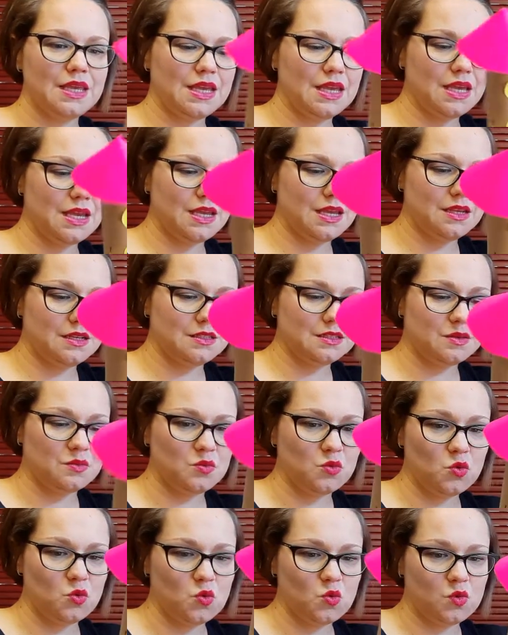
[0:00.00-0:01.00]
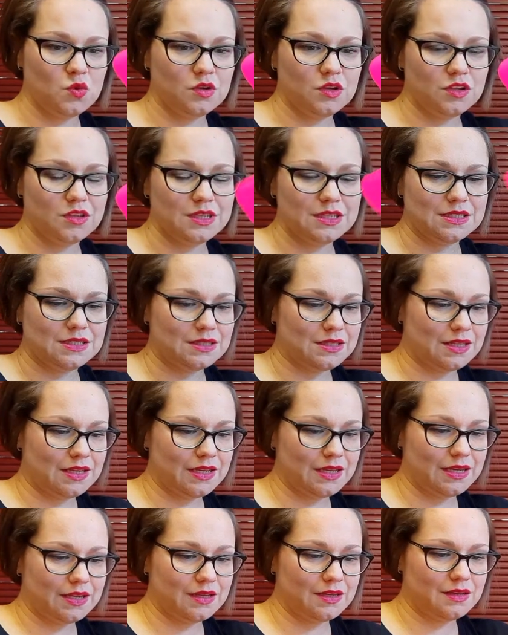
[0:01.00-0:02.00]
And some more on this
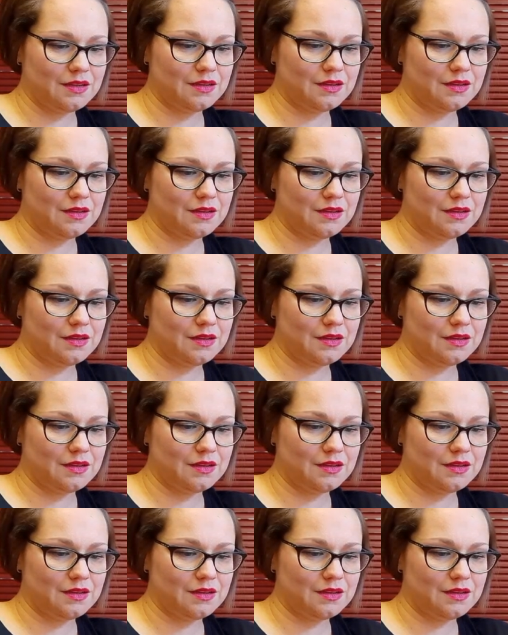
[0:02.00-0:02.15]
side.